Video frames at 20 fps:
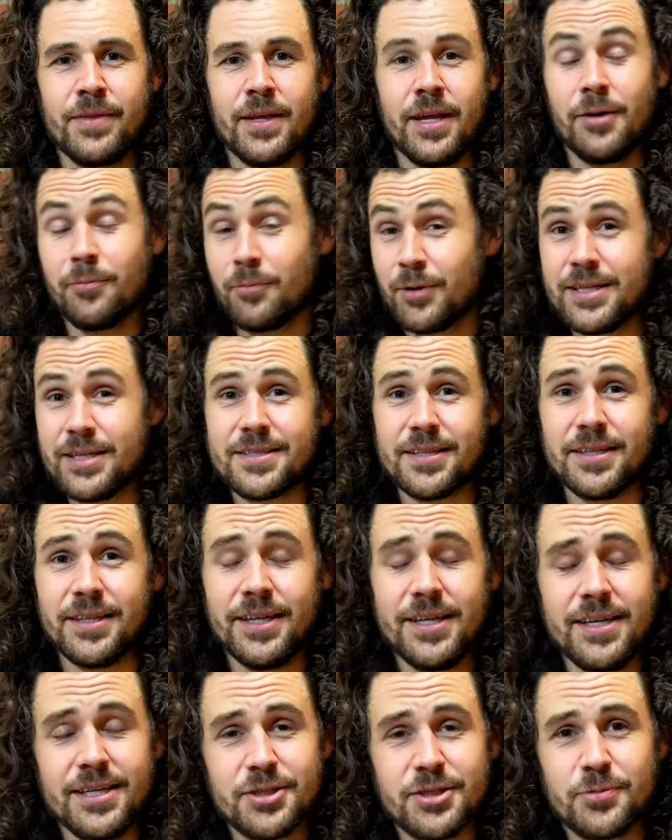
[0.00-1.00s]
In recent
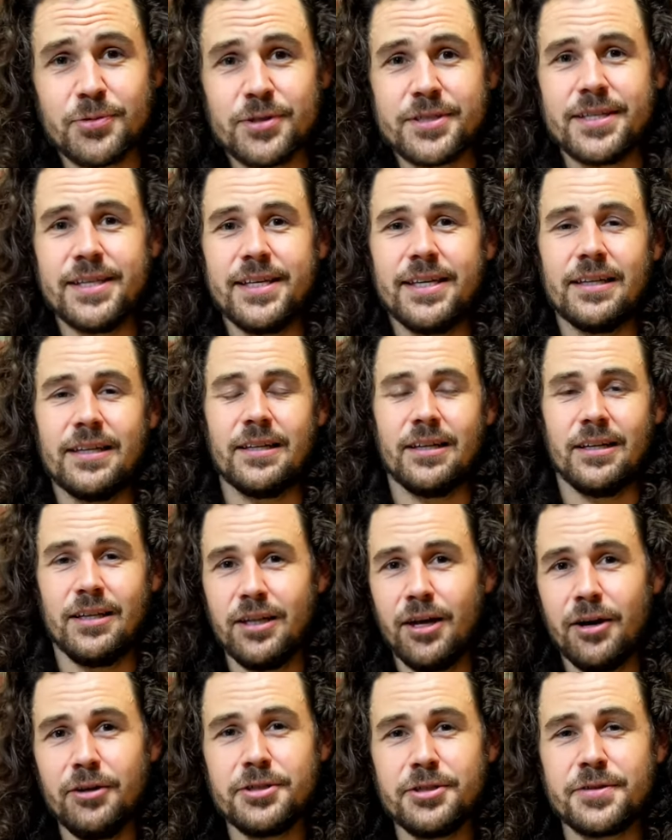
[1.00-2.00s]
years, we're seeing
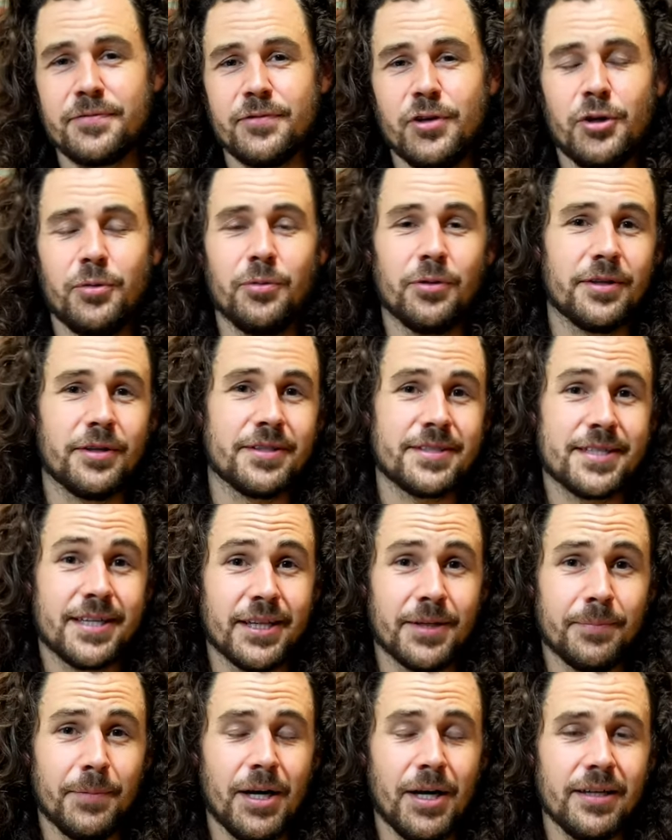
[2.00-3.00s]
loads of new ones hit
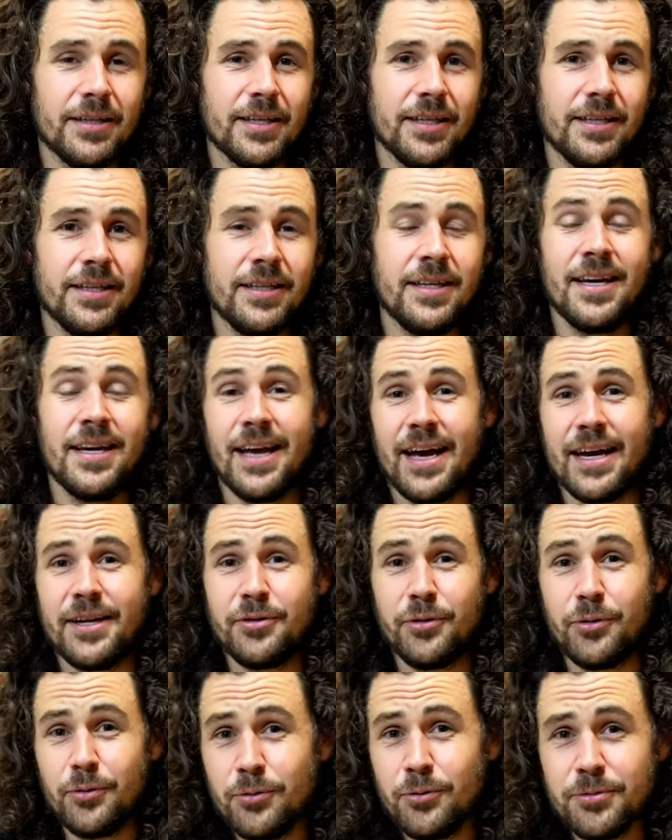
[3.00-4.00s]
the market,
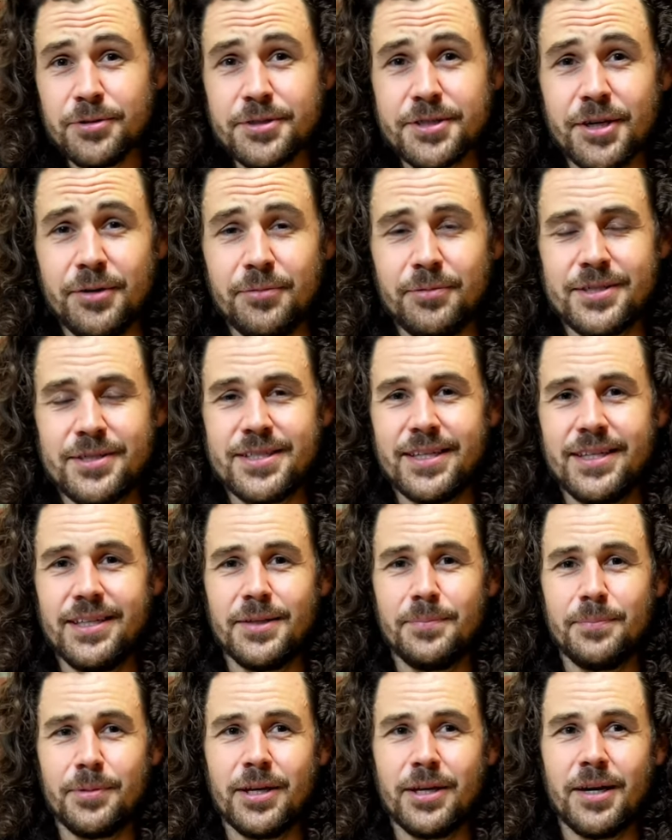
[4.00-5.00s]
and also we're seeing
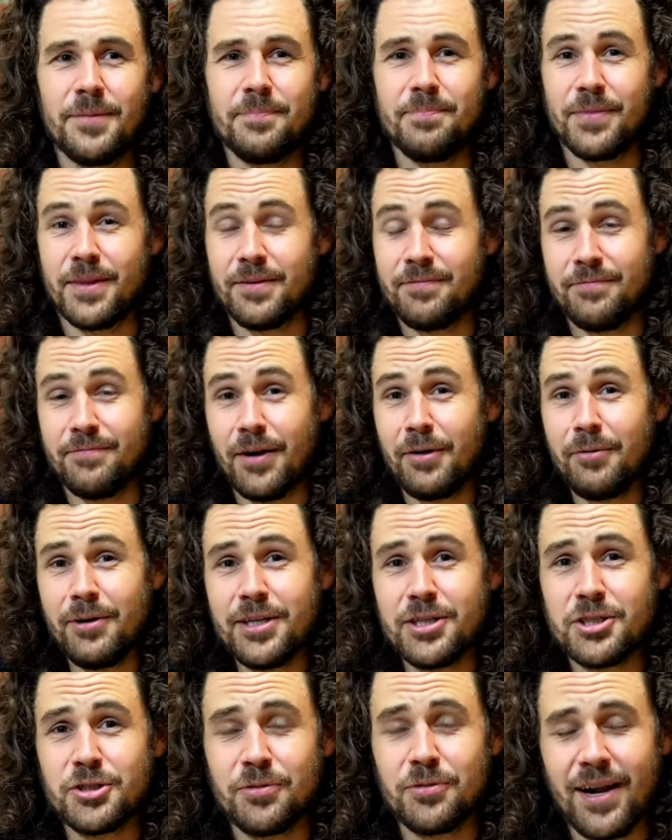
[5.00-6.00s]
them become very
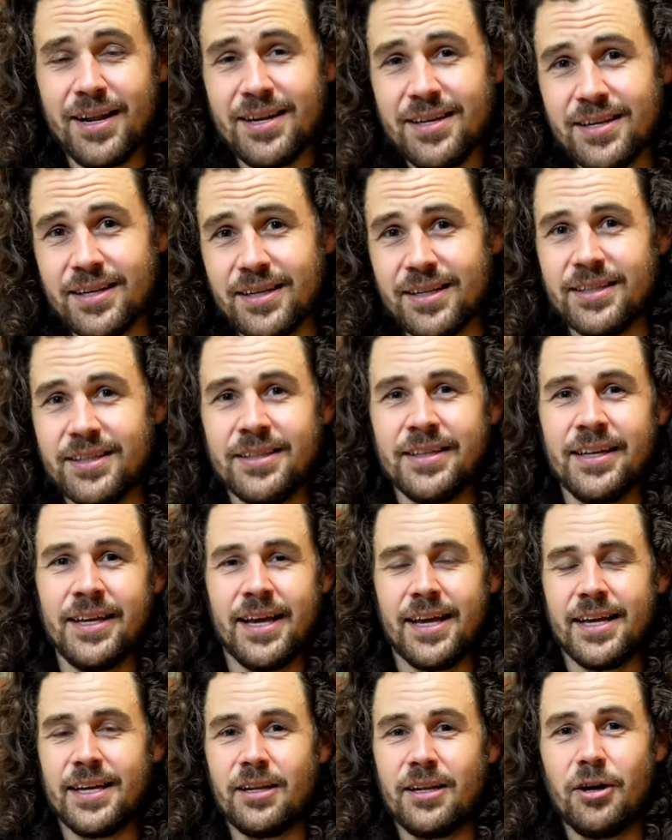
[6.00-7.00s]
trendy
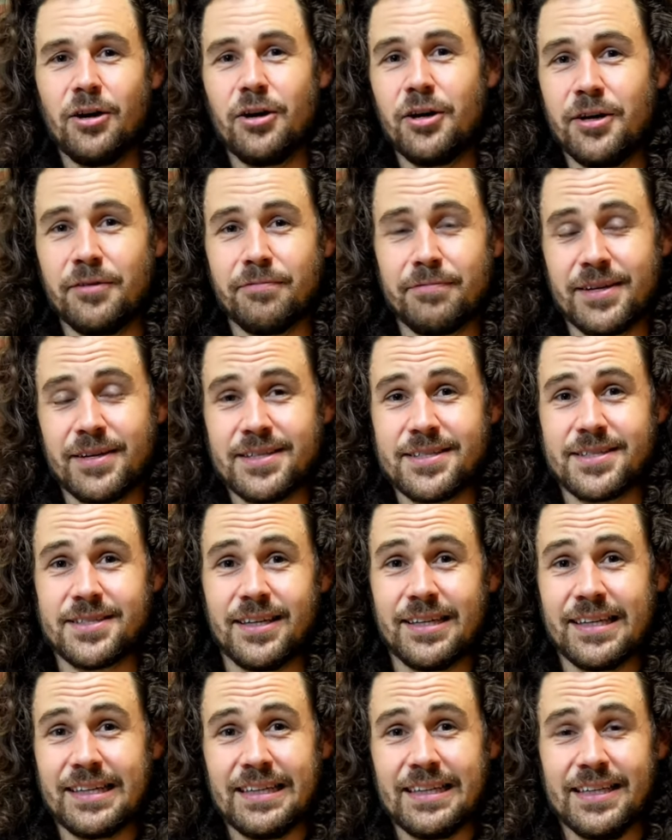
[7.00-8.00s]
in a lot of
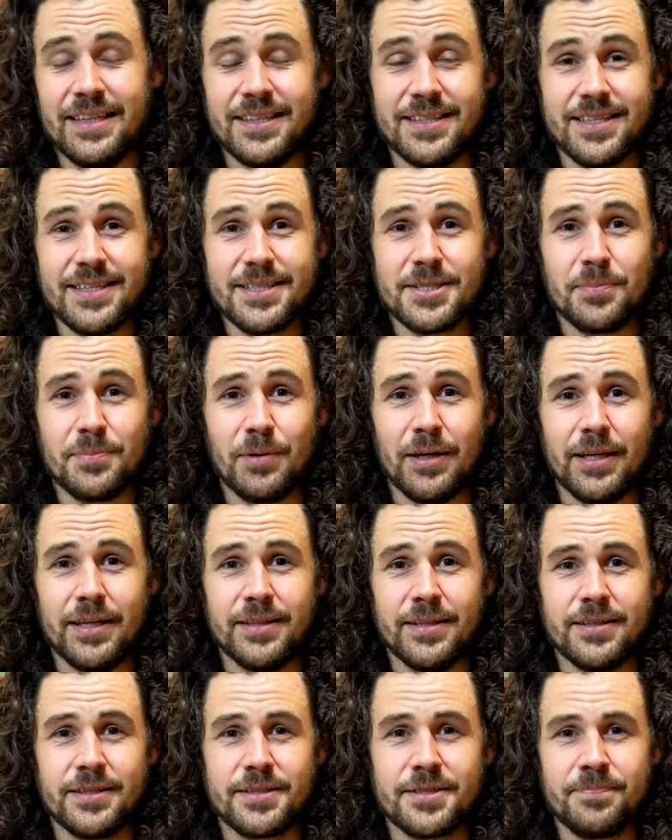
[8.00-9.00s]
cycling
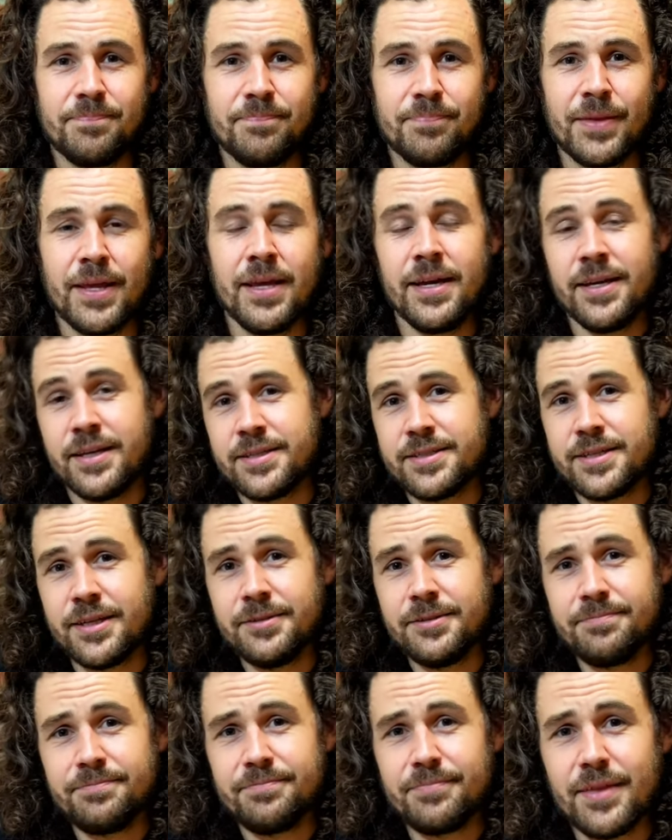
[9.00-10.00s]
disciplines.
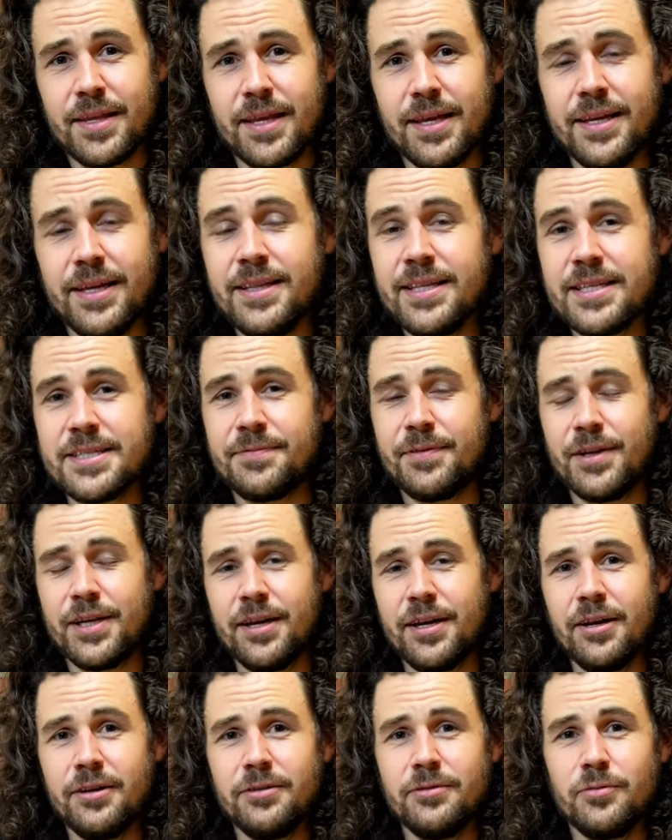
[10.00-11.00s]
So in this
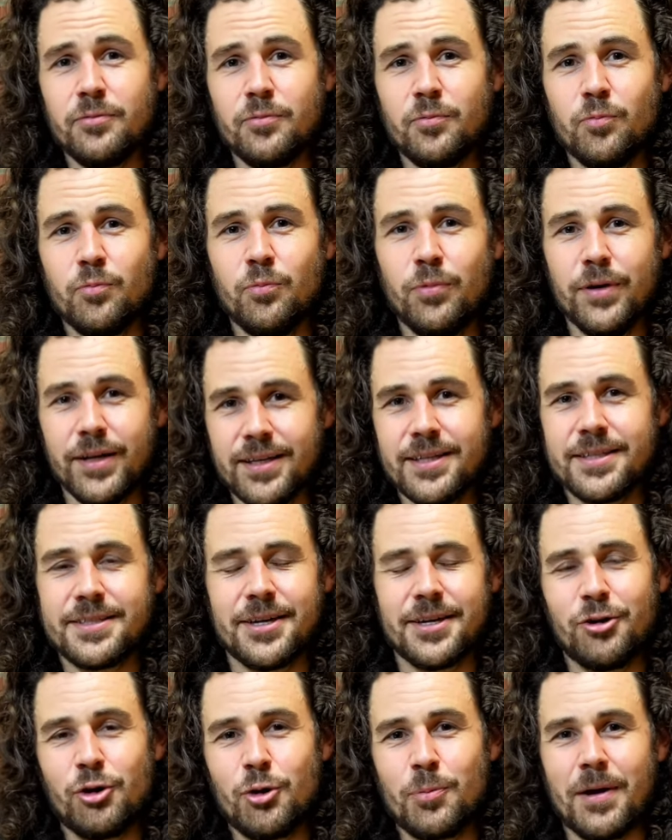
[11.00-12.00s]
video, we're gonna
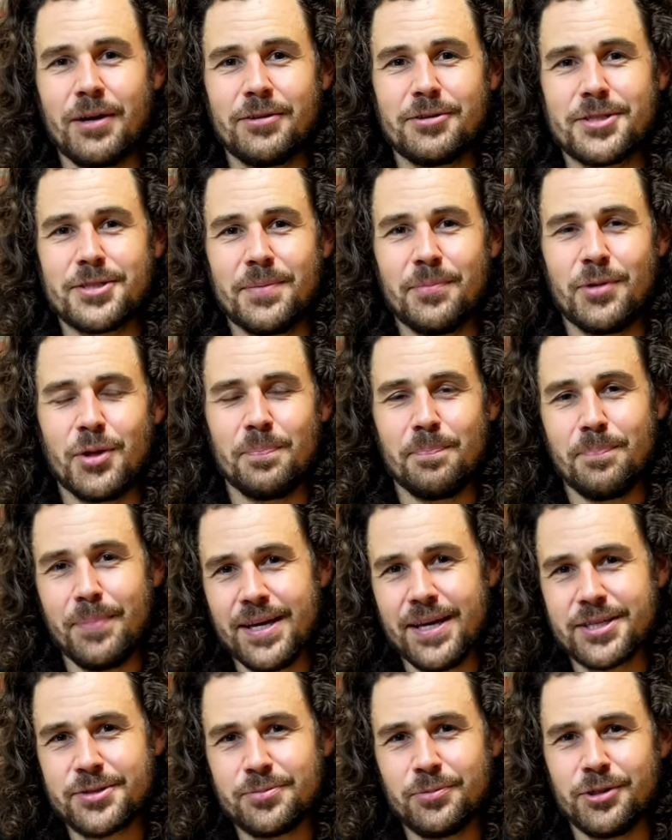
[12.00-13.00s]
tell you about some of the
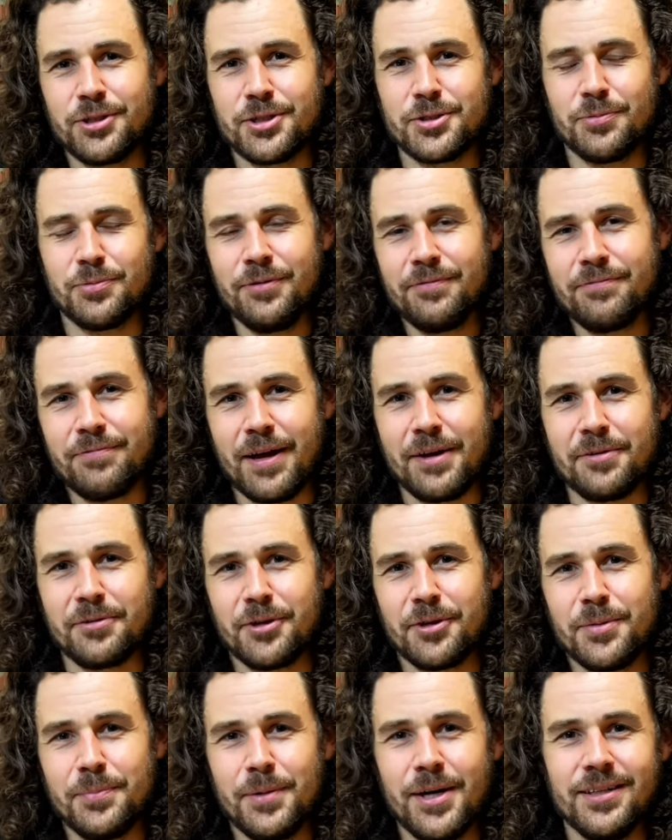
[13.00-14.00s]
best ones we've found
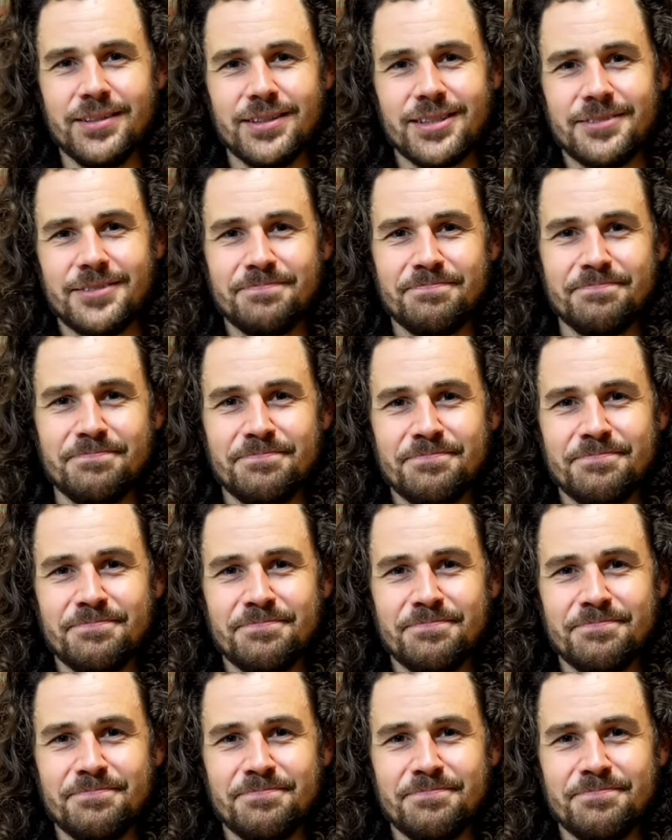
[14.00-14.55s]
on the market.